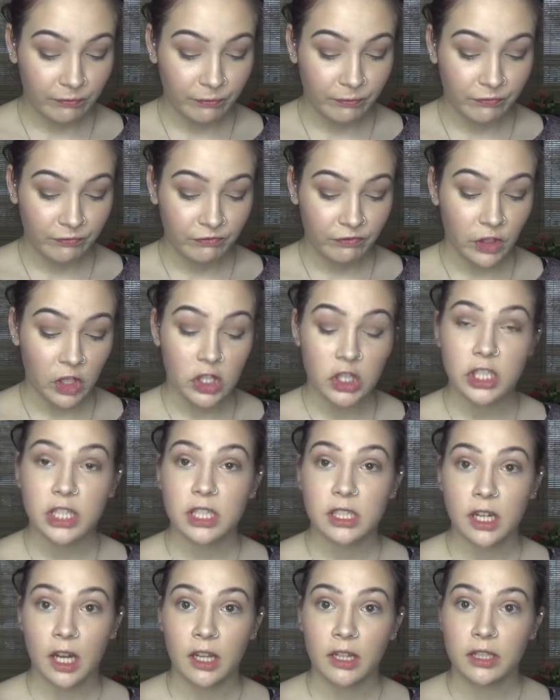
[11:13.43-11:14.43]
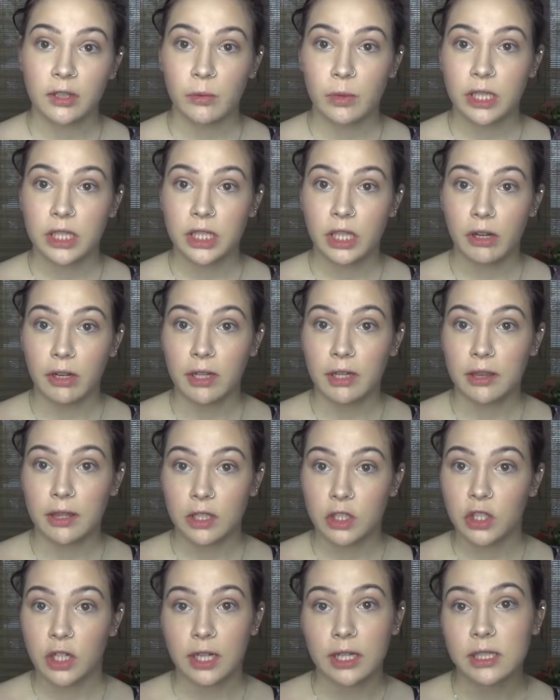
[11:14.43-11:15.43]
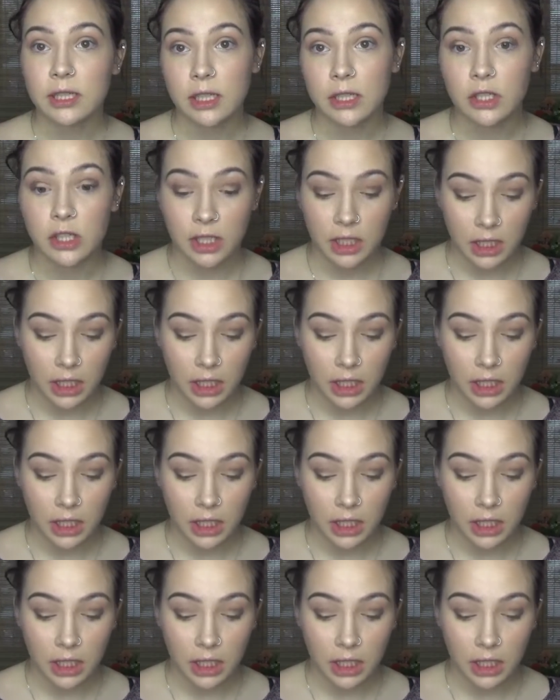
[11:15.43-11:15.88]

first color we took, the transition